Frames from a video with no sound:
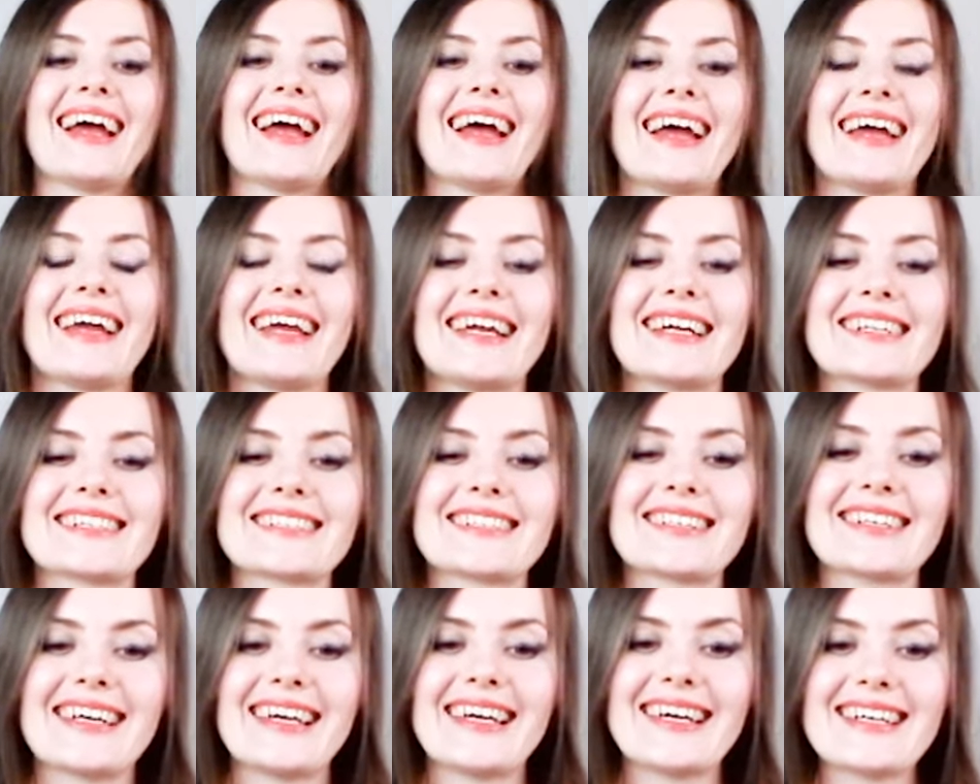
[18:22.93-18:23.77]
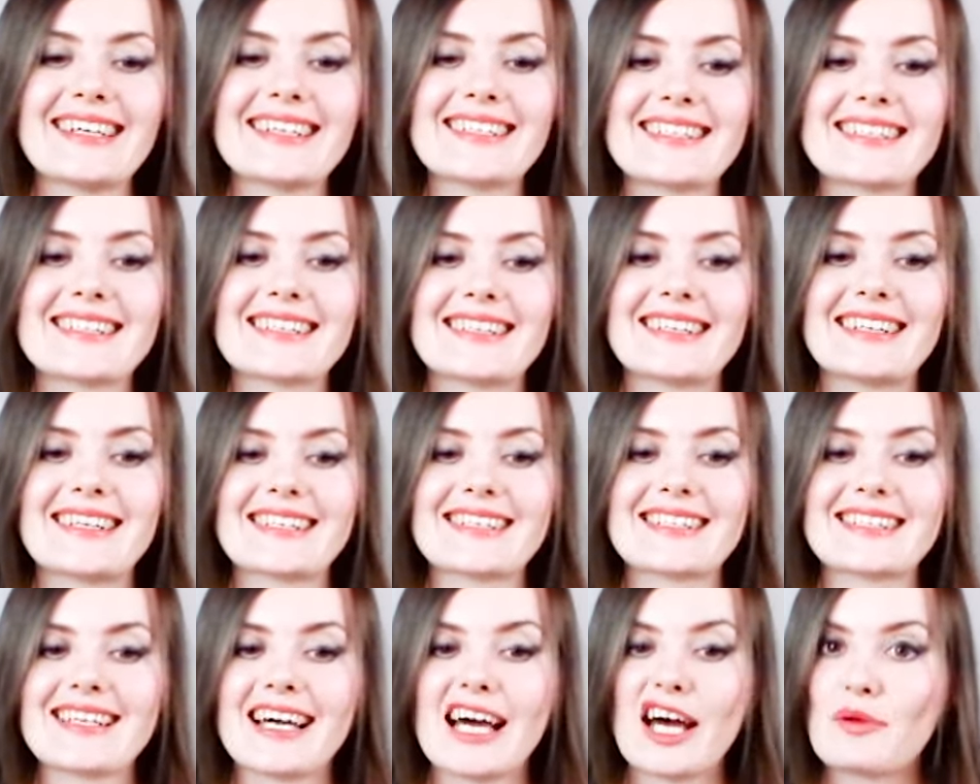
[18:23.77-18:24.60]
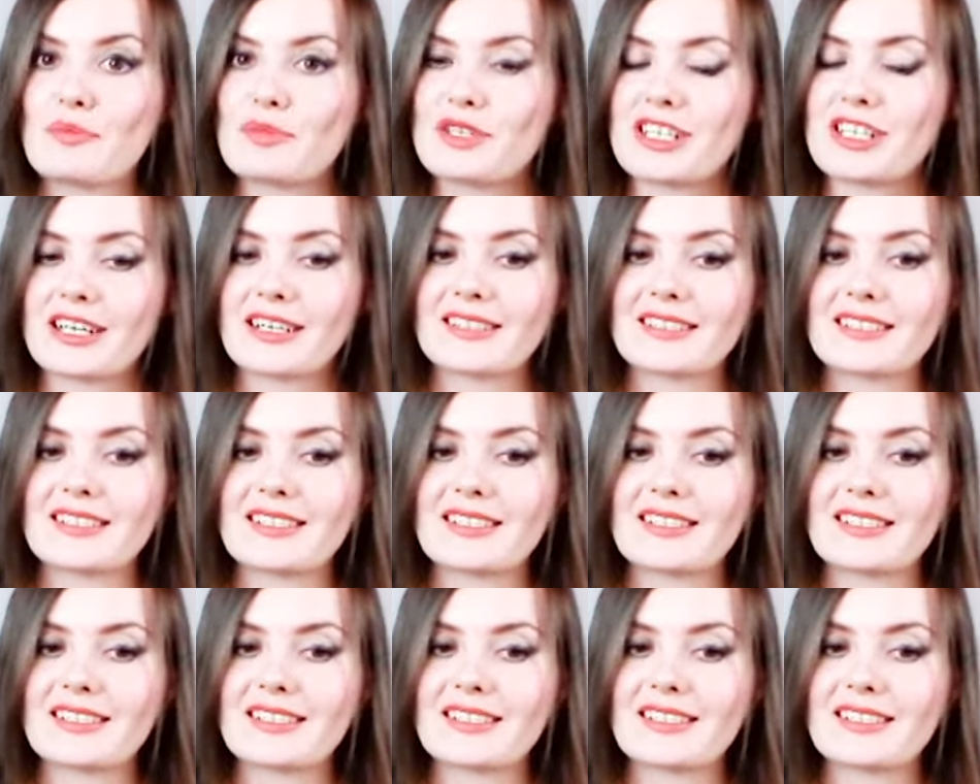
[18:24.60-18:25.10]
It links the subject,